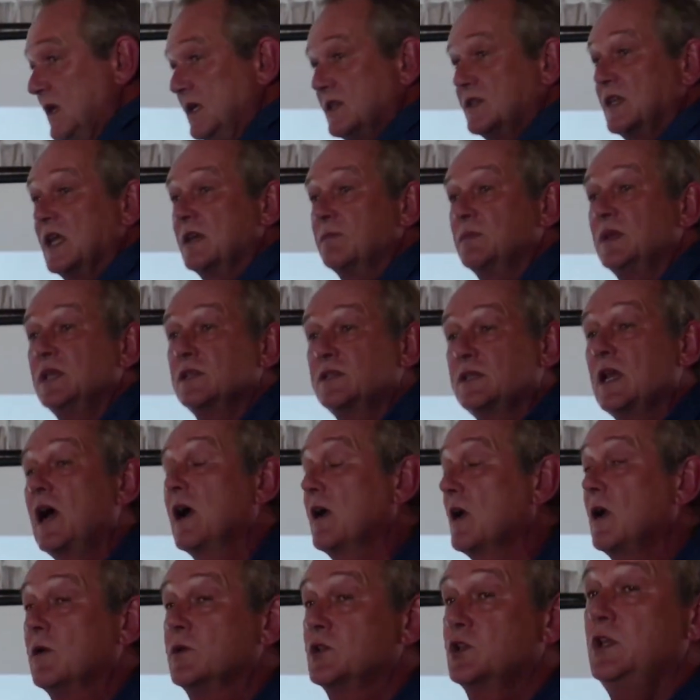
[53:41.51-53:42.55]
He sent me, his,
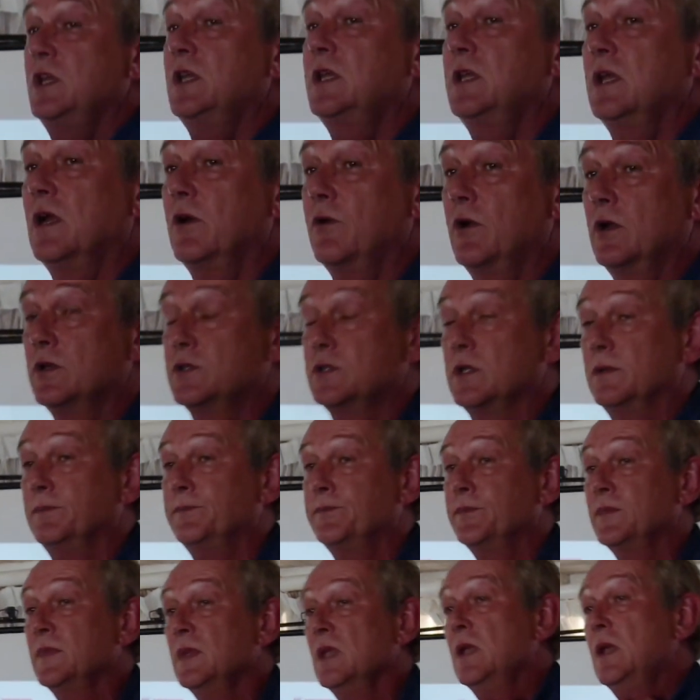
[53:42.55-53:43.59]
I, was cheeky, I wrote to him.
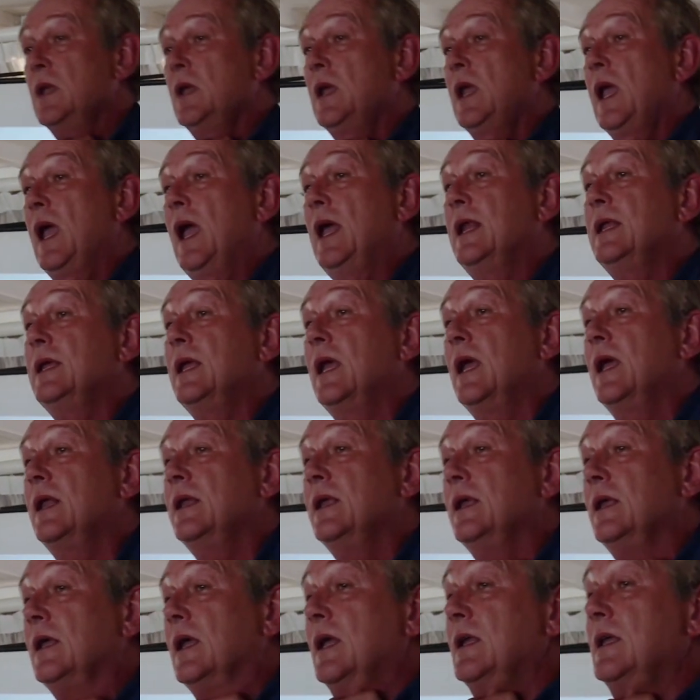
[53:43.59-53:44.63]
And he, and,
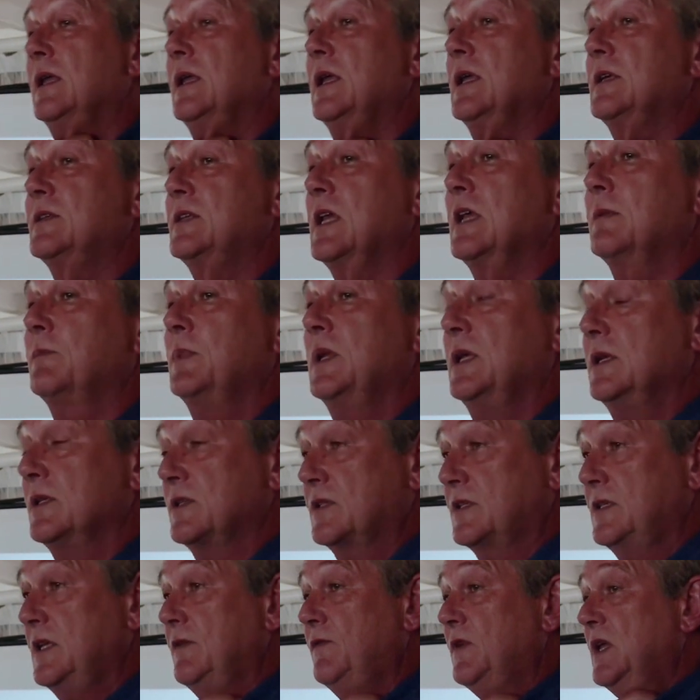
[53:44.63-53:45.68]
he, and he sent me
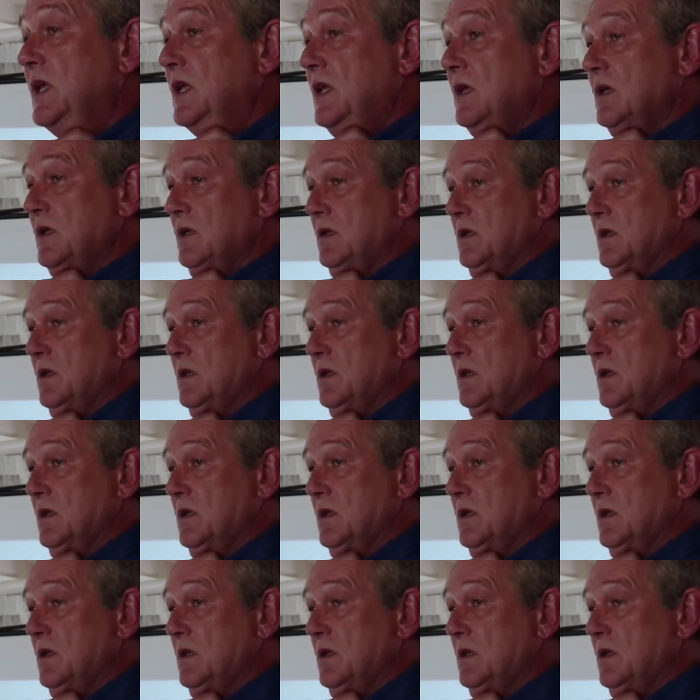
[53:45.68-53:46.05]
his CV.